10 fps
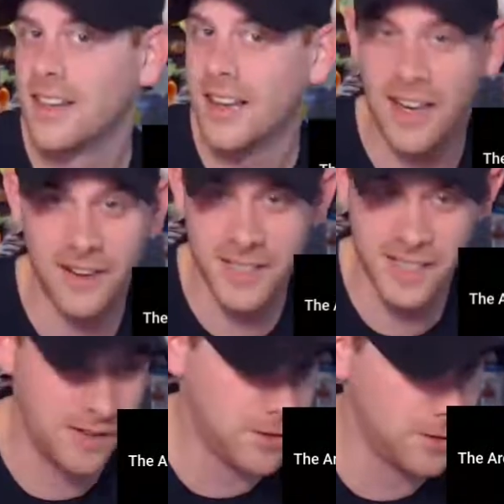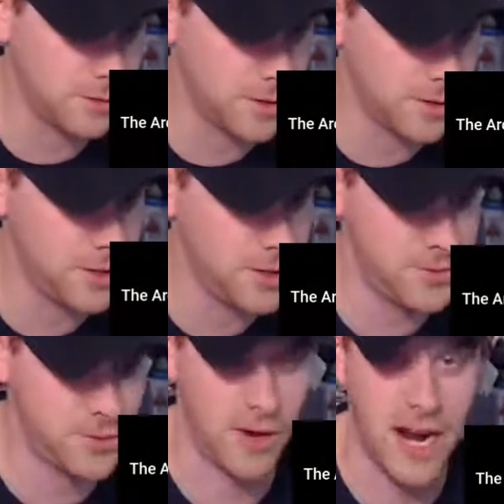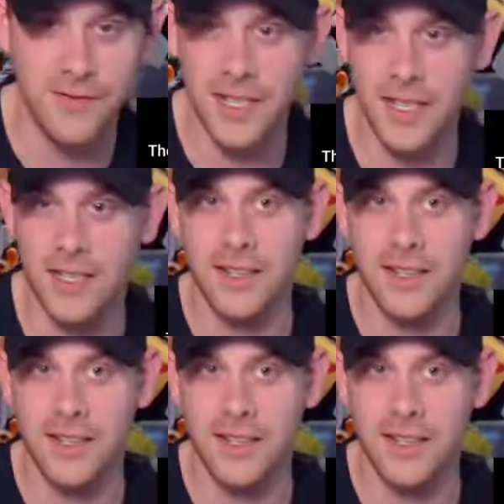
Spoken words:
I was like, what? Are you driving?